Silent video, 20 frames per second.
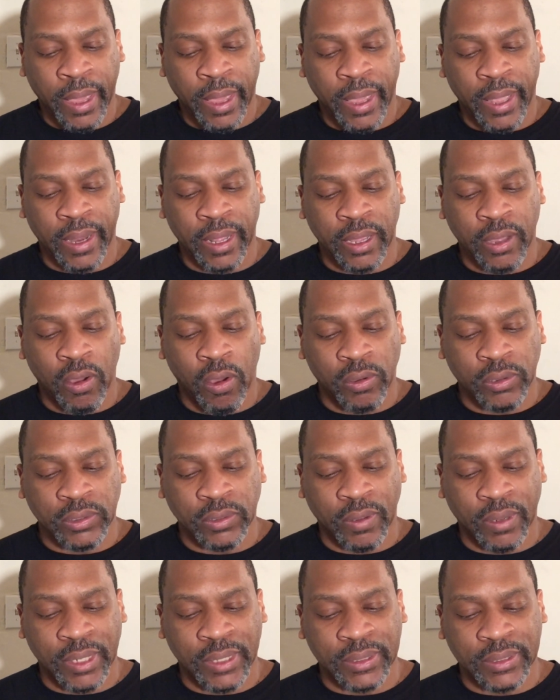And it goes
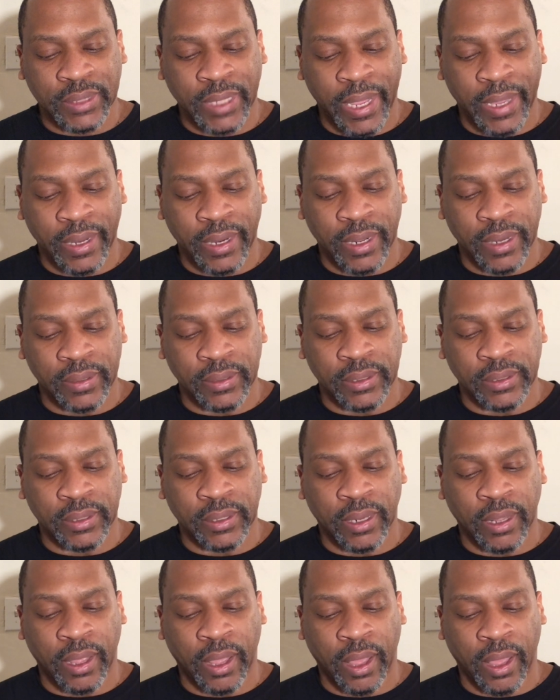on to say
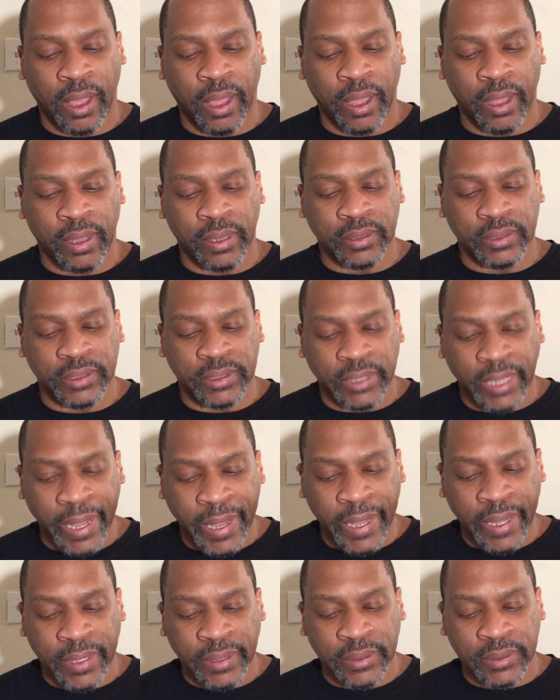that
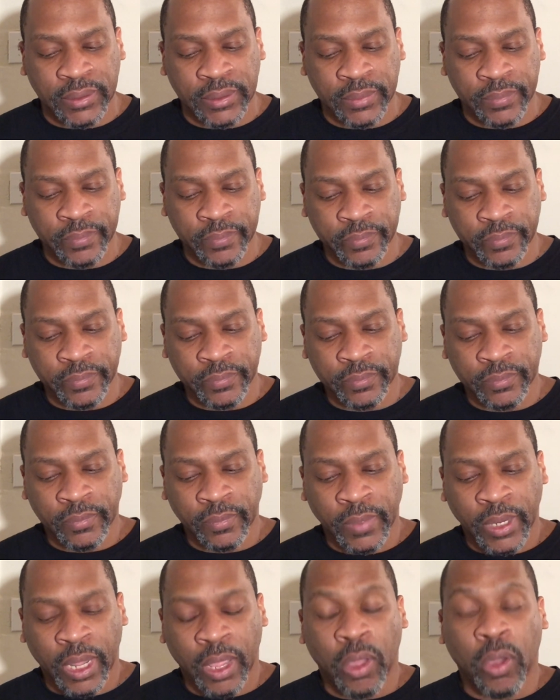Janes,
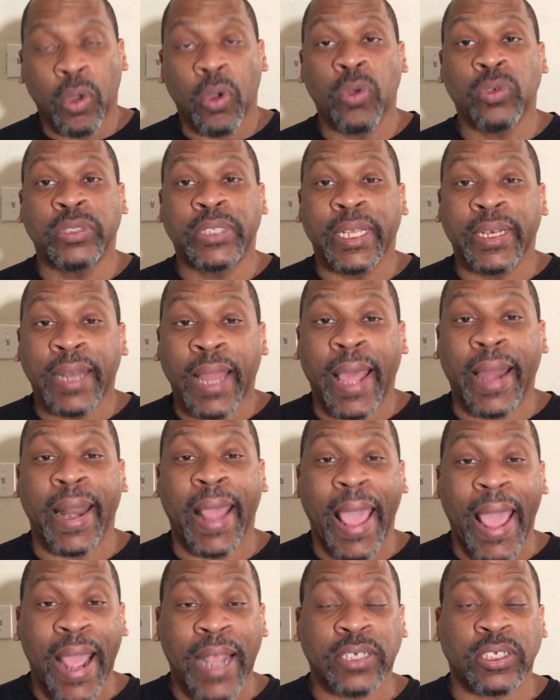who did not
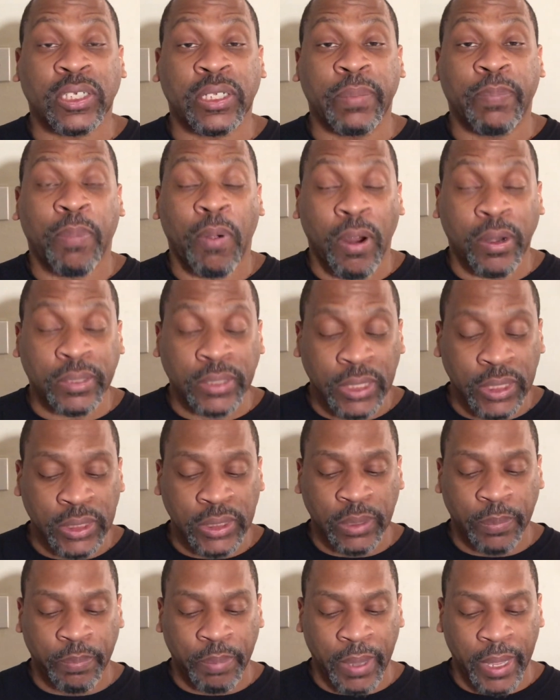actually
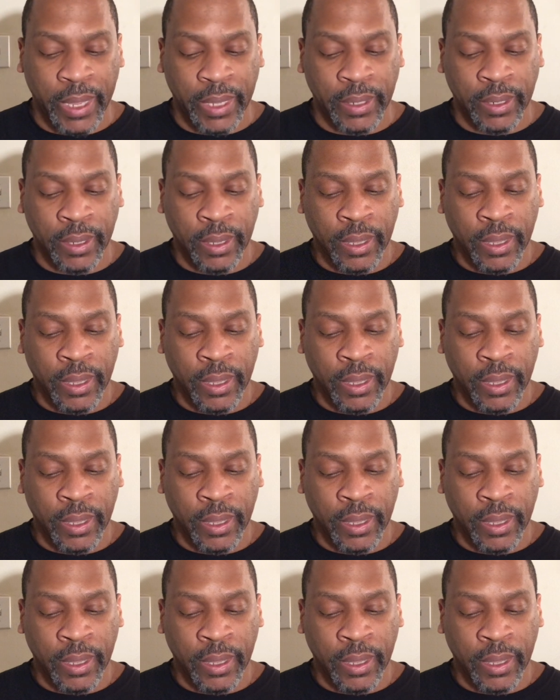participate